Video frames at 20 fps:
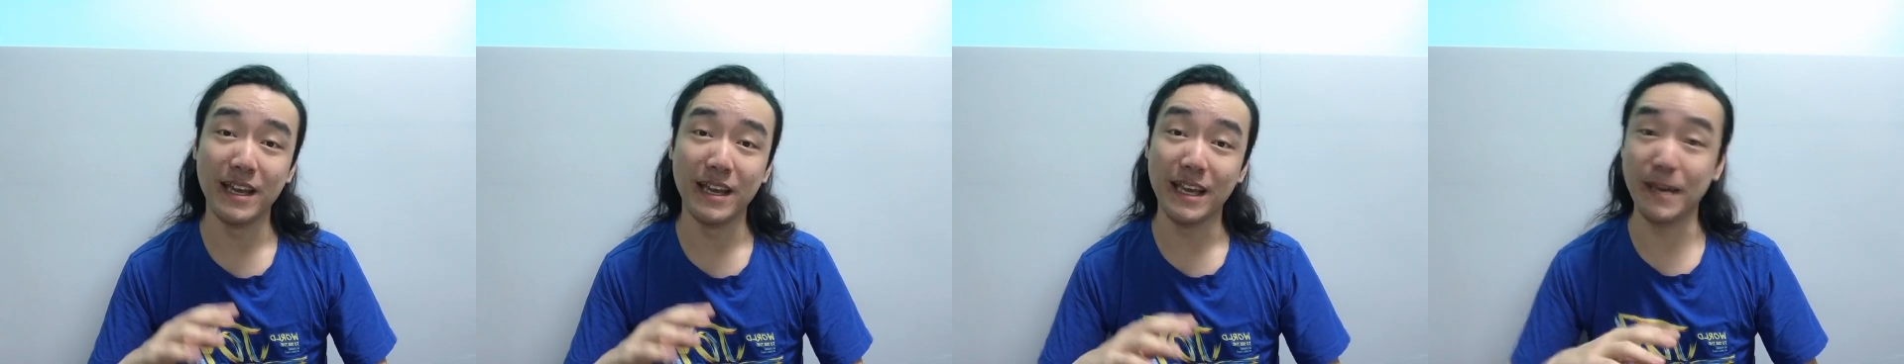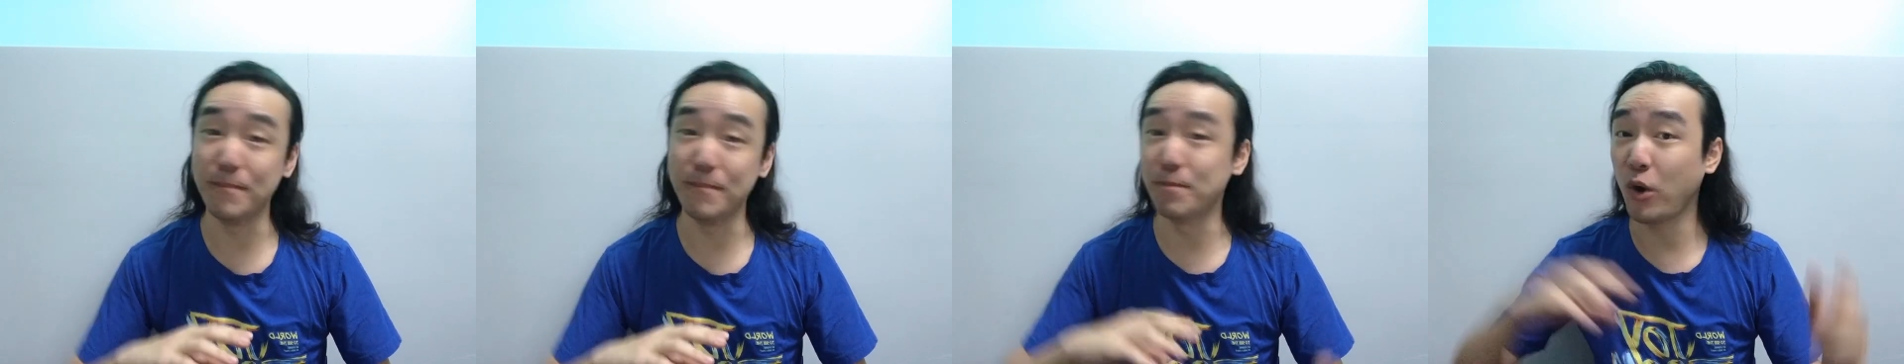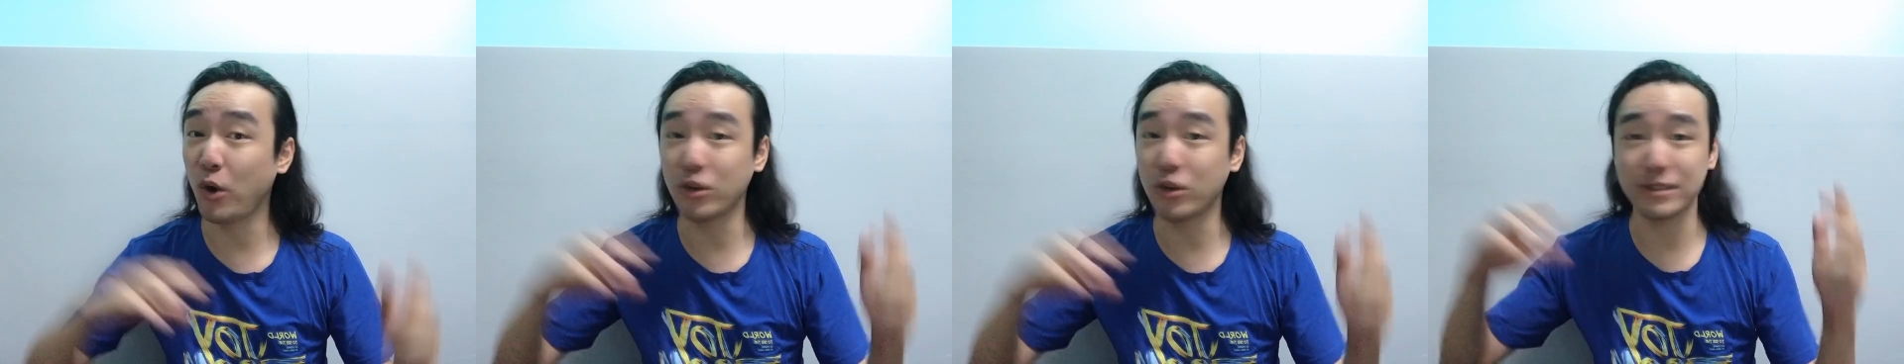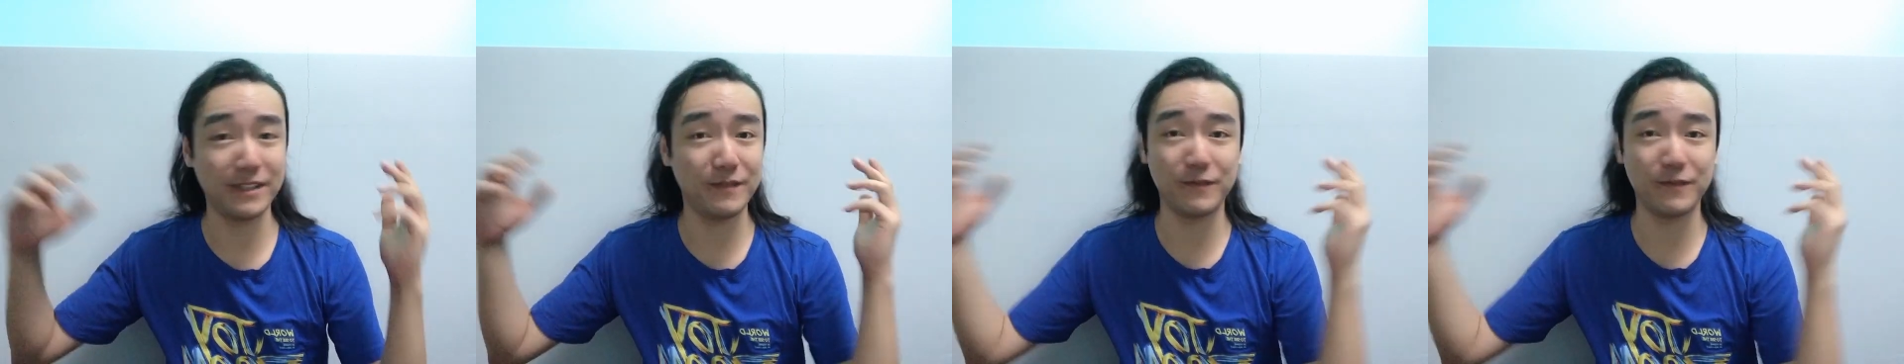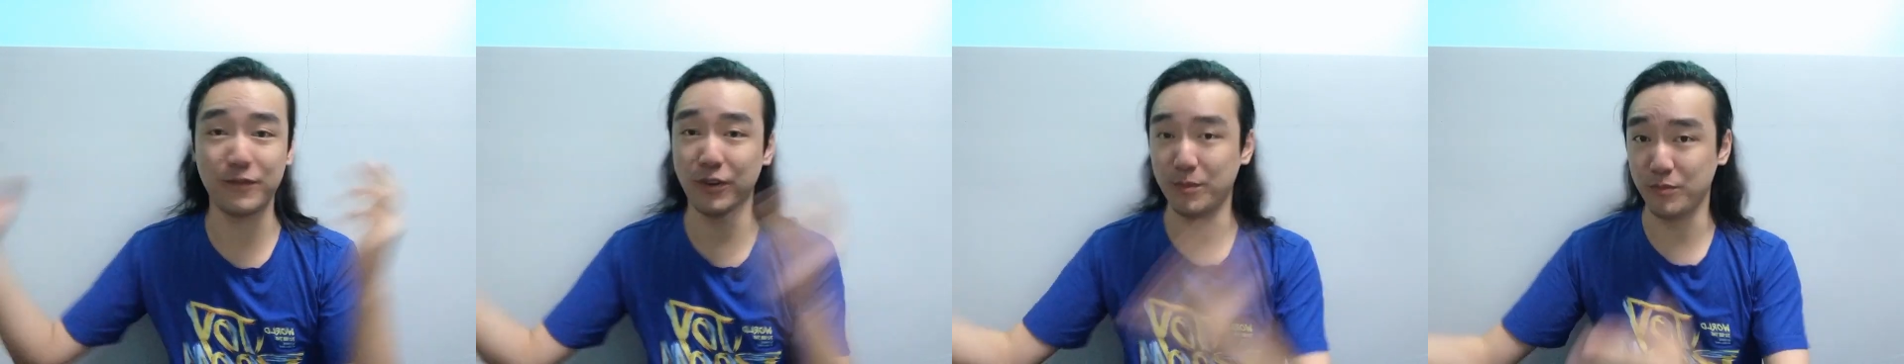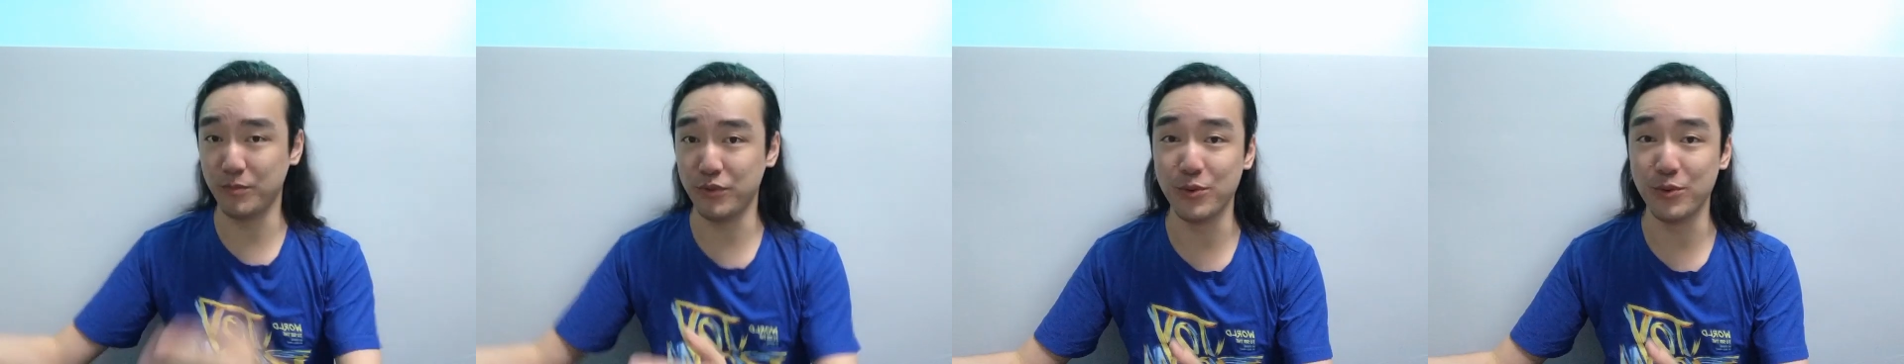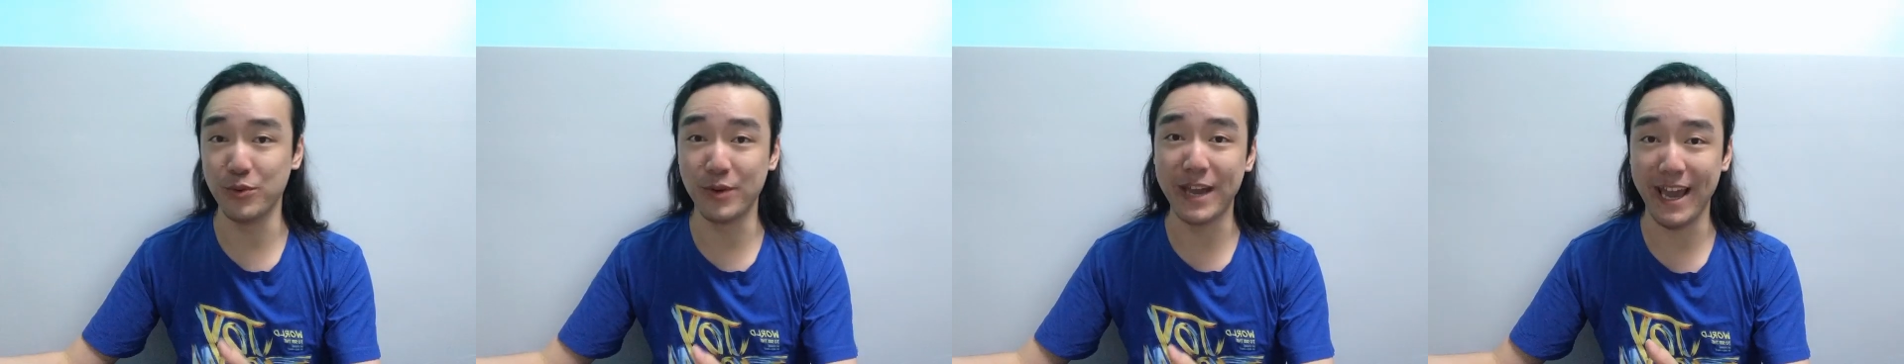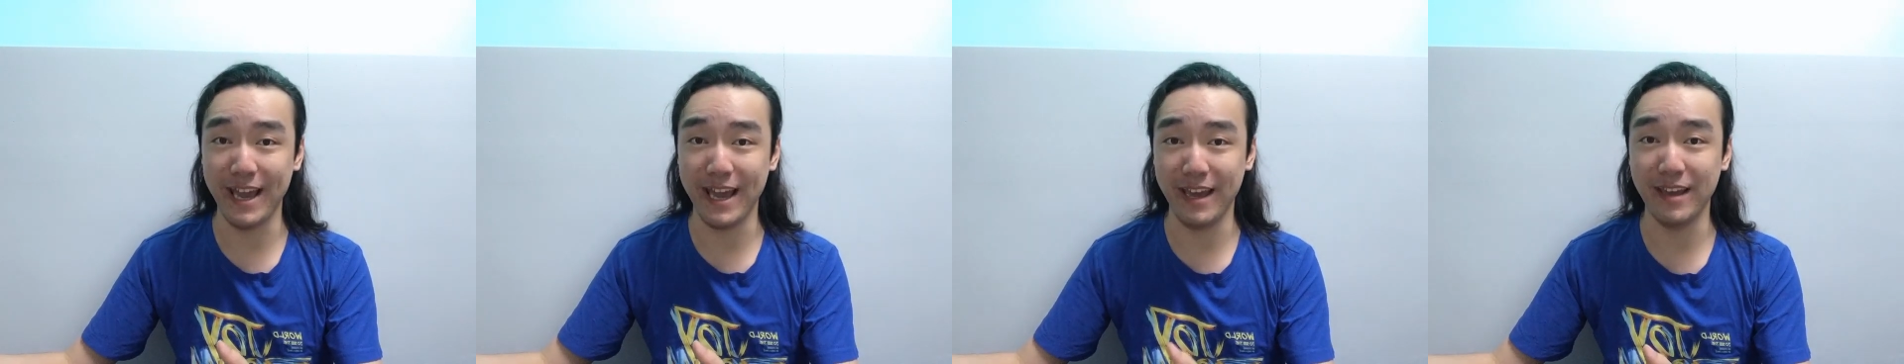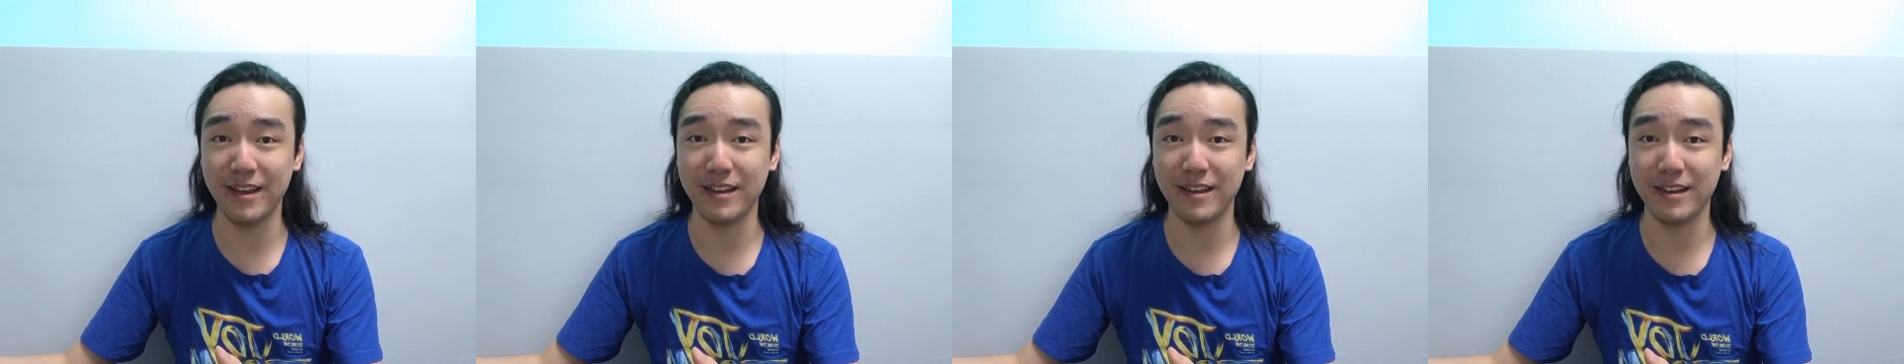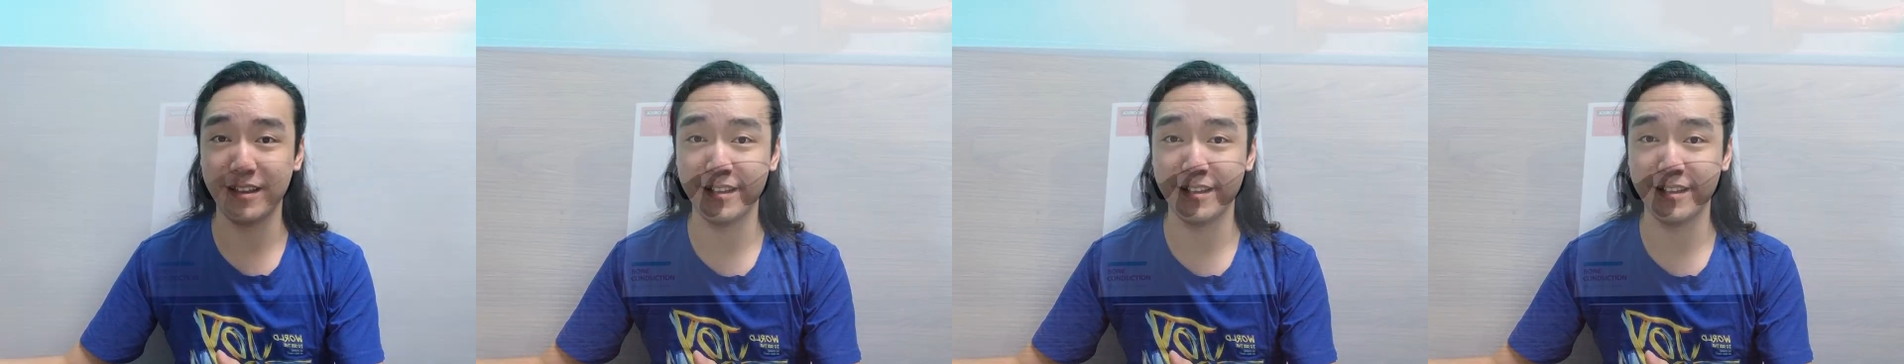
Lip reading: imported from UK.